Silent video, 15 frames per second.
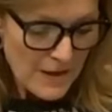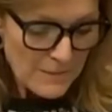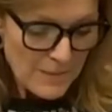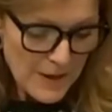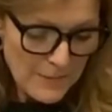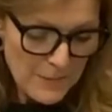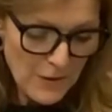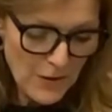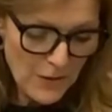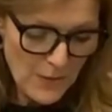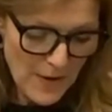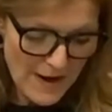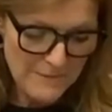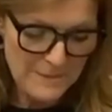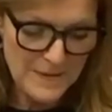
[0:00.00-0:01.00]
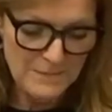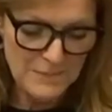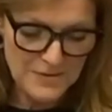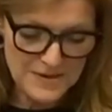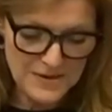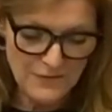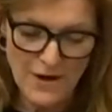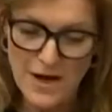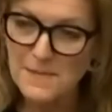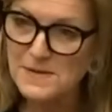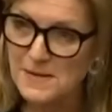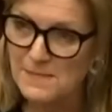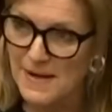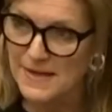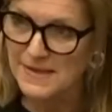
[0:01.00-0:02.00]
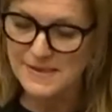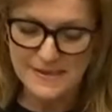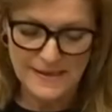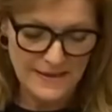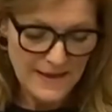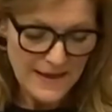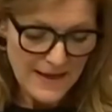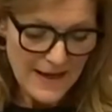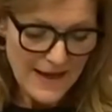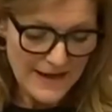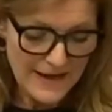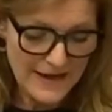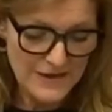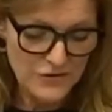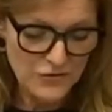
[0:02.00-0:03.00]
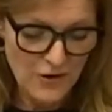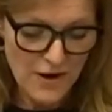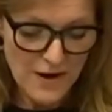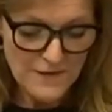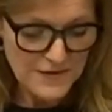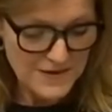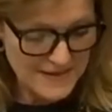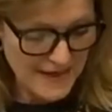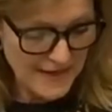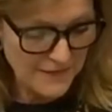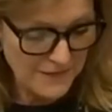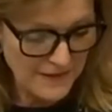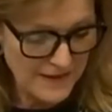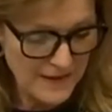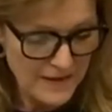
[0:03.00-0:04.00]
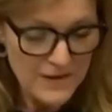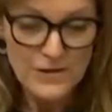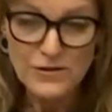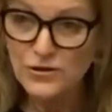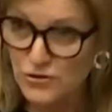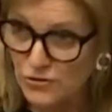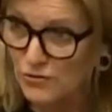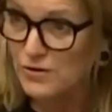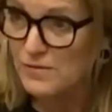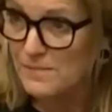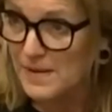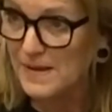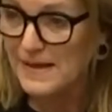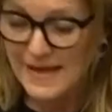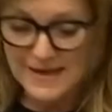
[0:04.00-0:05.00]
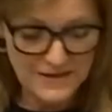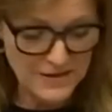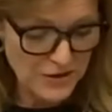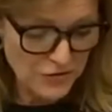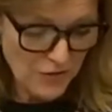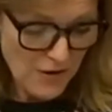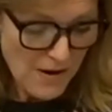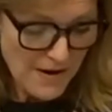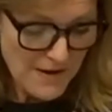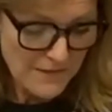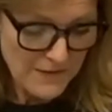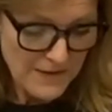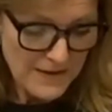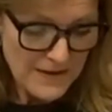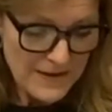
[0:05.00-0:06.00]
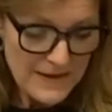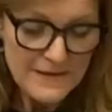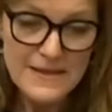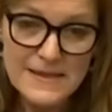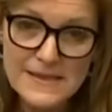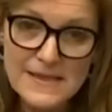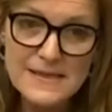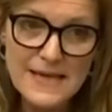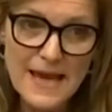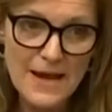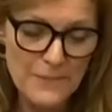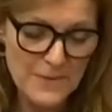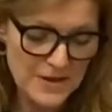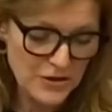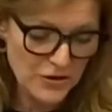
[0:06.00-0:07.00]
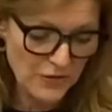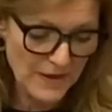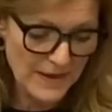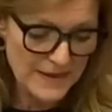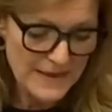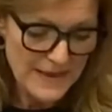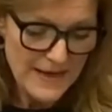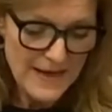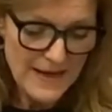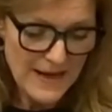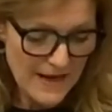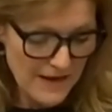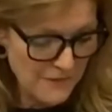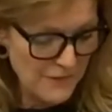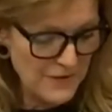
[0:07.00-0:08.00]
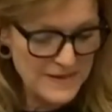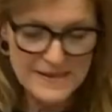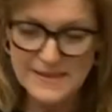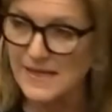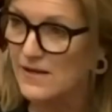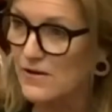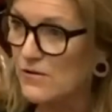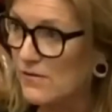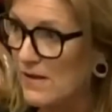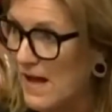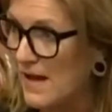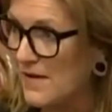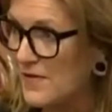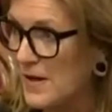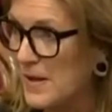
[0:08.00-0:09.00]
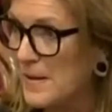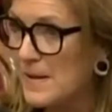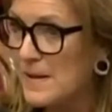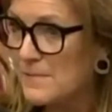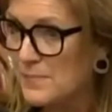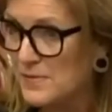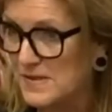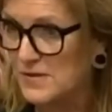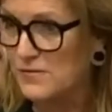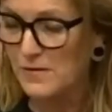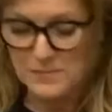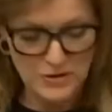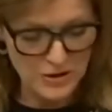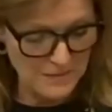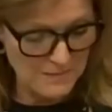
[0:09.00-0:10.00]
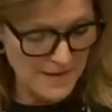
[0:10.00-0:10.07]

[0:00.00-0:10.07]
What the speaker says: People who have been prescribed a medicine and can drive safely should be allowed to drive. This is how we treat every single other prescription